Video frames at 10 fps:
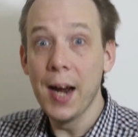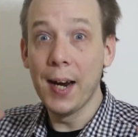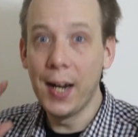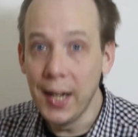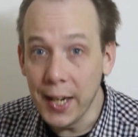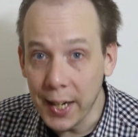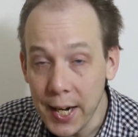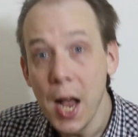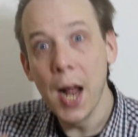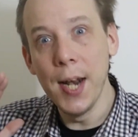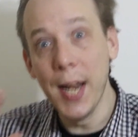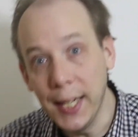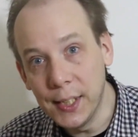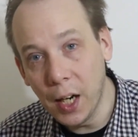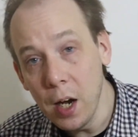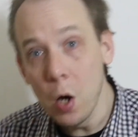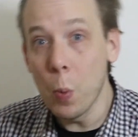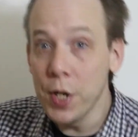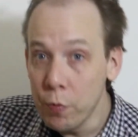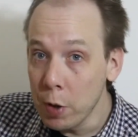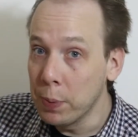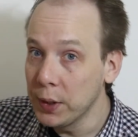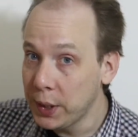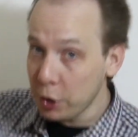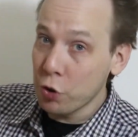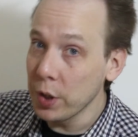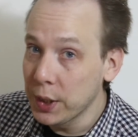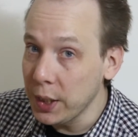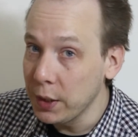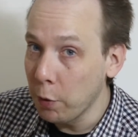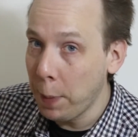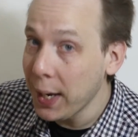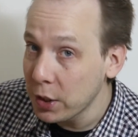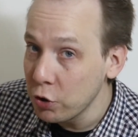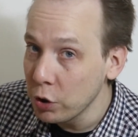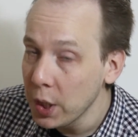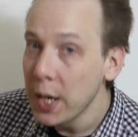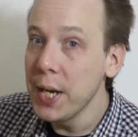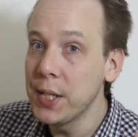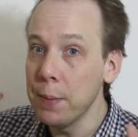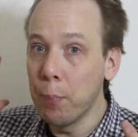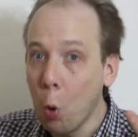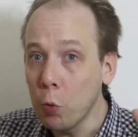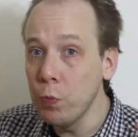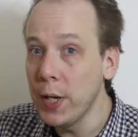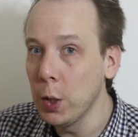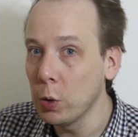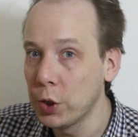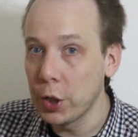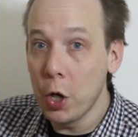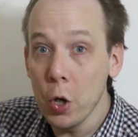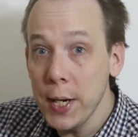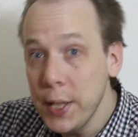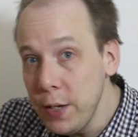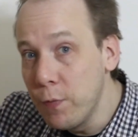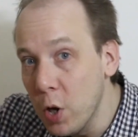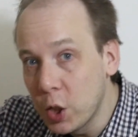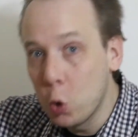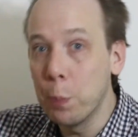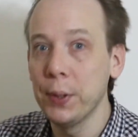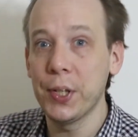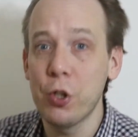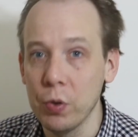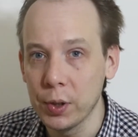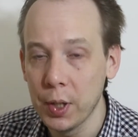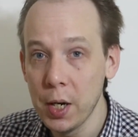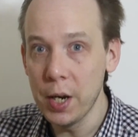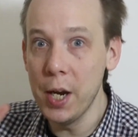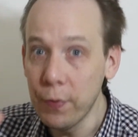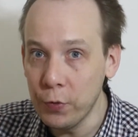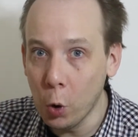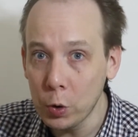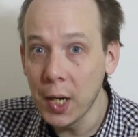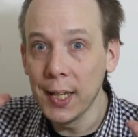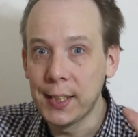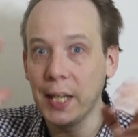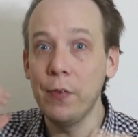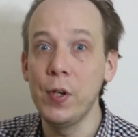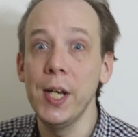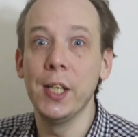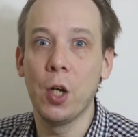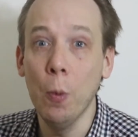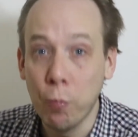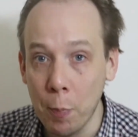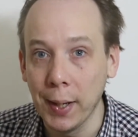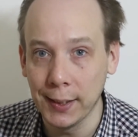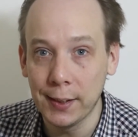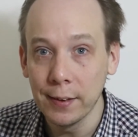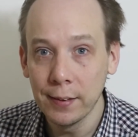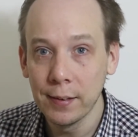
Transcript: Clearly, later, when you reposition the seats for passengers, it's important they're locked securely in the vertical positions. If not, safety is compromised.